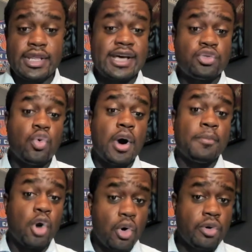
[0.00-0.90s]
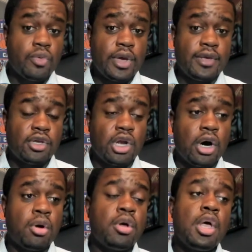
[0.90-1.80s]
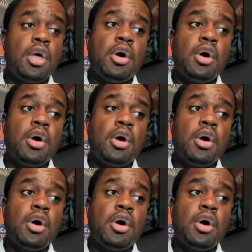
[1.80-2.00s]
That's who I'm going with, you know.